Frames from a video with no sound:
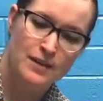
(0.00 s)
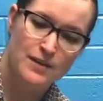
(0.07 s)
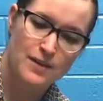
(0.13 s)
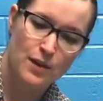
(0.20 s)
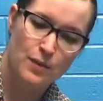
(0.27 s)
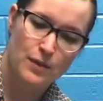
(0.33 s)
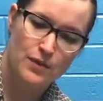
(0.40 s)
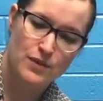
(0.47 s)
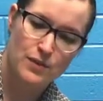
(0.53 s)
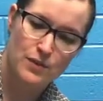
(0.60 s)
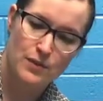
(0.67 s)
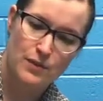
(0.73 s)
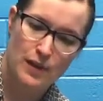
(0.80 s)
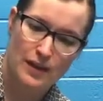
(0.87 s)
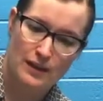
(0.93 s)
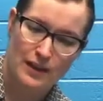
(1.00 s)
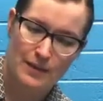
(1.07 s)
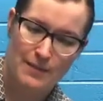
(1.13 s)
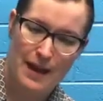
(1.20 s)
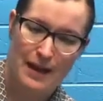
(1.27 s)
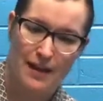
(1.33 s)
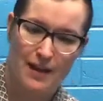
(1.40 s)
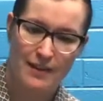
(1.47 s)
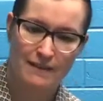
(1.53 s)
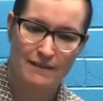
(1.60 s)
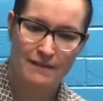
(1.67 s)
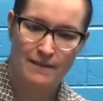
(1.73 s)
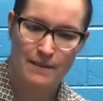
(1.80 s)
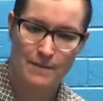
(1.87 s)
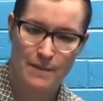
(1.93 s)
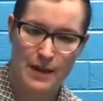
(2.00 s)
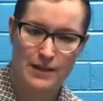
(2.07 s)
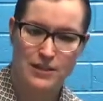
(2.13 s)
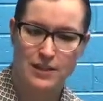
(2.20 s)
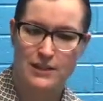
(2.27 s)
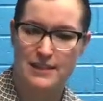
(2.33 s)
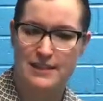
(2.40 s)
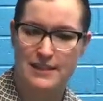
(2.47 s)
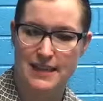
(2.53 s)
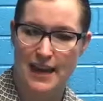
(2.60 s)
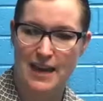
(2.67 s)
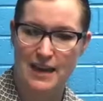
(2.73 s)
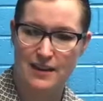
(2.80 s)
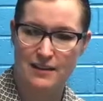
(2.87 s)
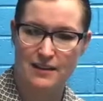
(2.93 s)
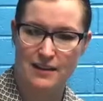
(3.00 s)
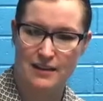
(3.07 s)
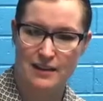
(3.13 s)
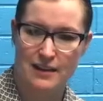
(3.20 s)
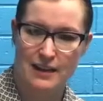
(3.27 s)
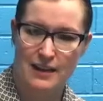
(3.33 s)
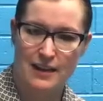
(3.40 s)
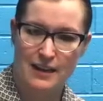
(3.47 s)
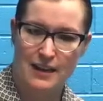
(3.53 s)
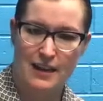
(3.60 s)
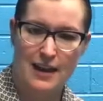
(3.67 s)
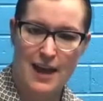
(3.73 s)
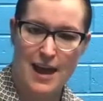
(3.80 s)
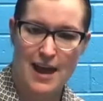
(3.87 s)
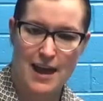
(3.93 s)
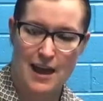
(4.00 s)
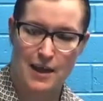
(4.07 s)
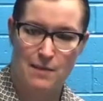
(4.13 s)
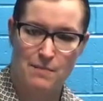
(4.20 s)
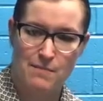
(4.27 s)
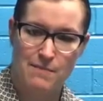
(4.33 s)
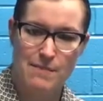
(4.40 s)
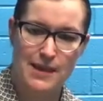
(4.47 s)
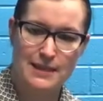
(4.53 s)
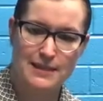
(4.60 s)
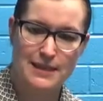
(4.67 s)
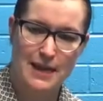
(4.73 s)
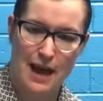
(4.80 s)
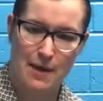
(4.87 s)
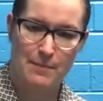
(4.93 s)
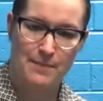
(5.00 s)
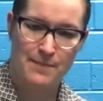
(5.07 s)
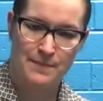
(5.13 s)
So we'll screw our lid back on, make sure it's tight, and mix it up.